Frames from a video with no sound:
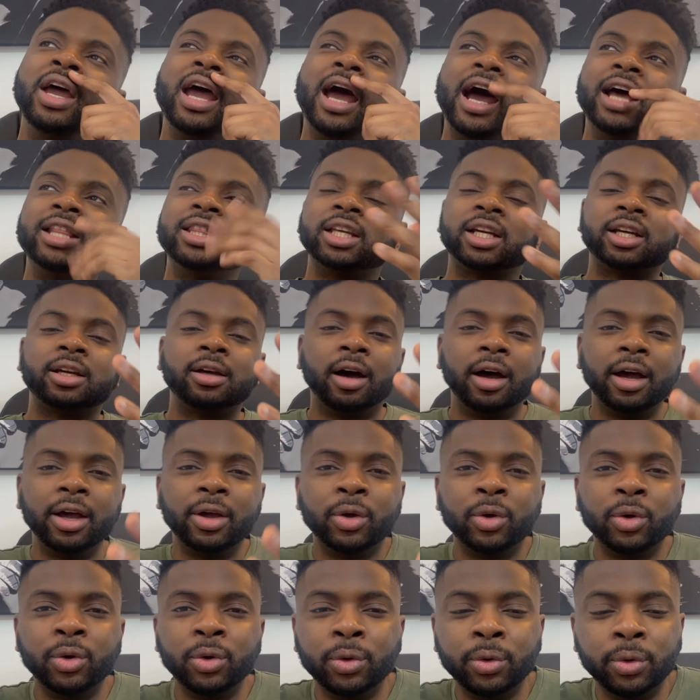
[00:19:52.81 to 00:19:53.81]
And the guy
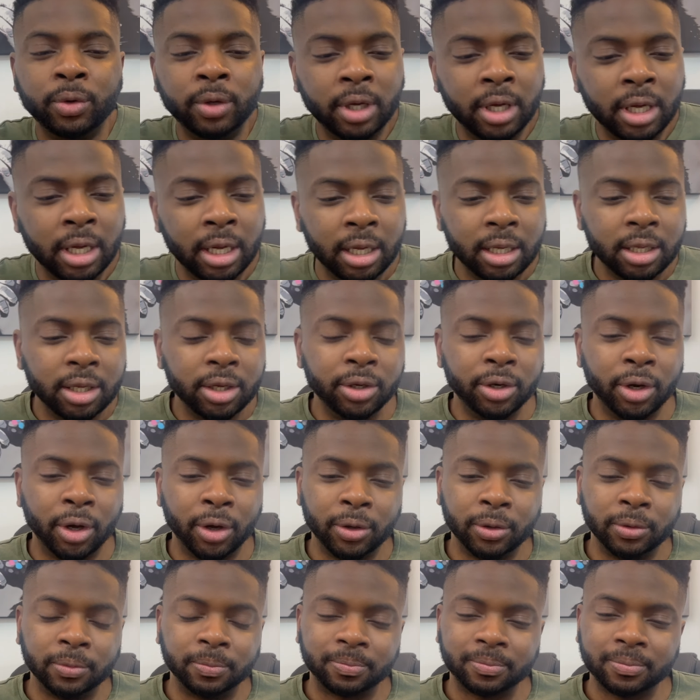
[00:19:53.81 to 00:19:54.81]
who, you
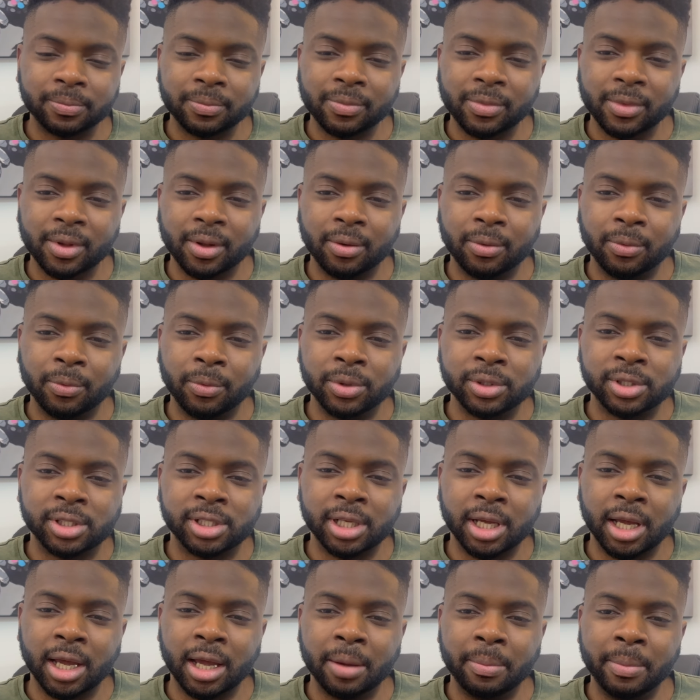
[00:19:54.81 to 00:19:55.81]
know, was
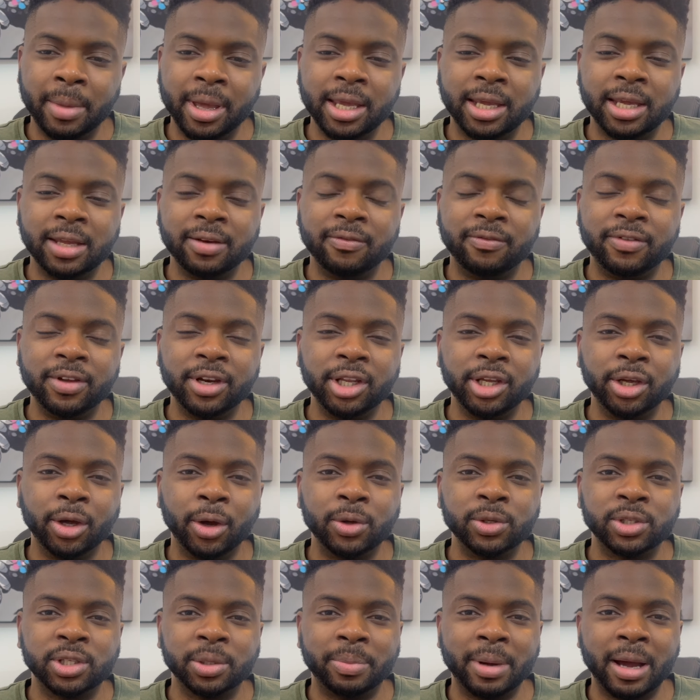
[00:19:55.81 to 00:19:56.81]
making
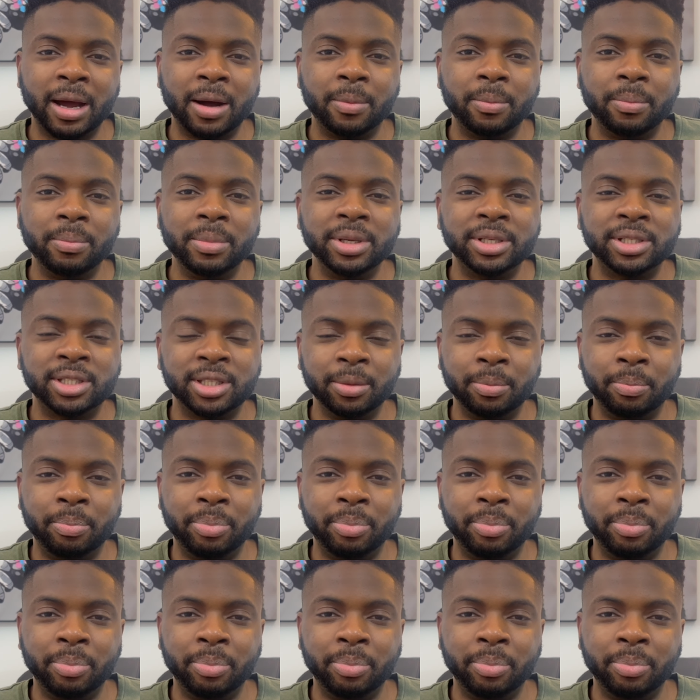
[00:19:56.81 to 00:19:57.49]
videos about Mr.